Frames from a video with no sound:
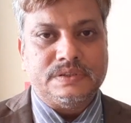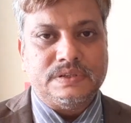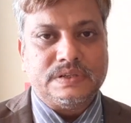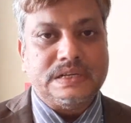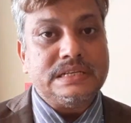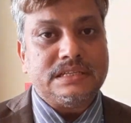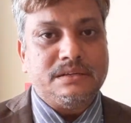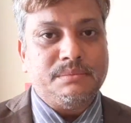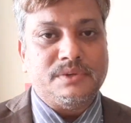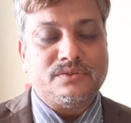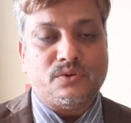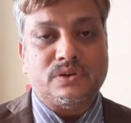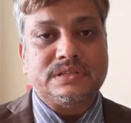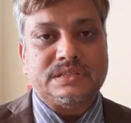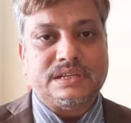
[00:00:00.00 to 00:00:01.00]
customers
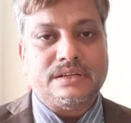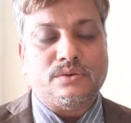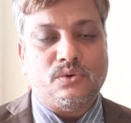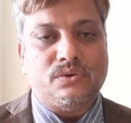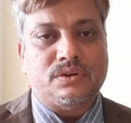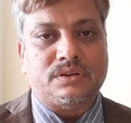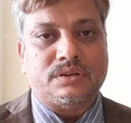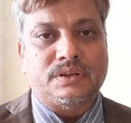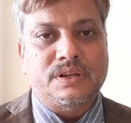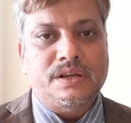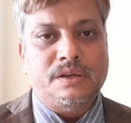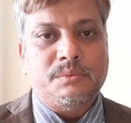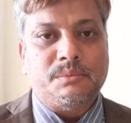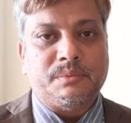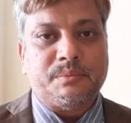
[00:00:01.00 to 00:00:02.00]
or stakeholders.
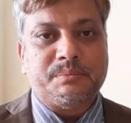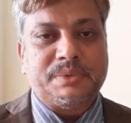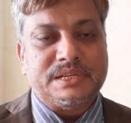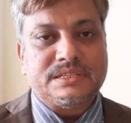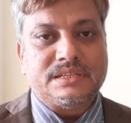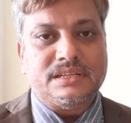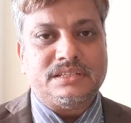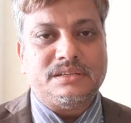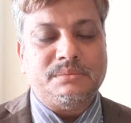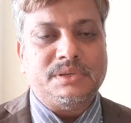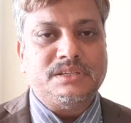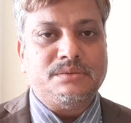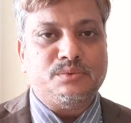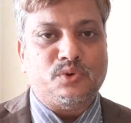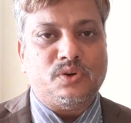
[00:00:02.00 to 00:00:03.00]
First customer
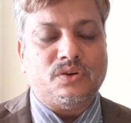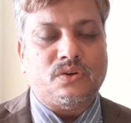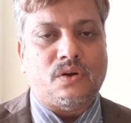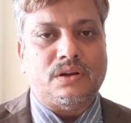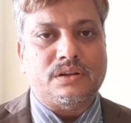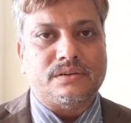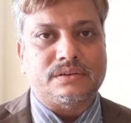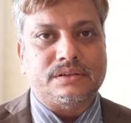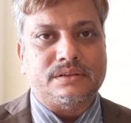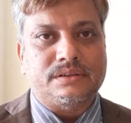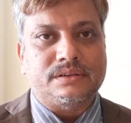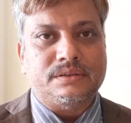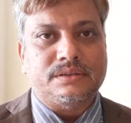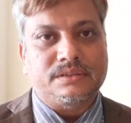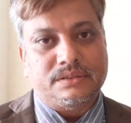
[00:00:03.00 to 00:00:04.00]
is product owner.
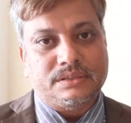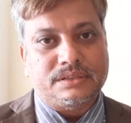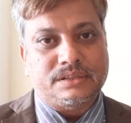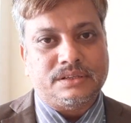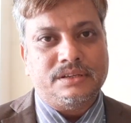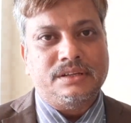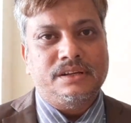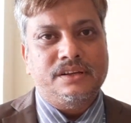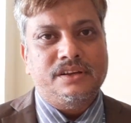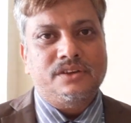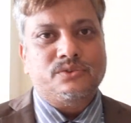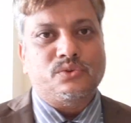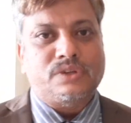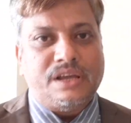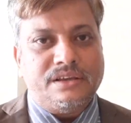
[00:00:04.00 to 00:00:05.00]

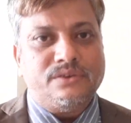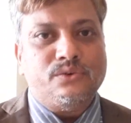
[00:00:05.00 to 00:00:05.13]
So thank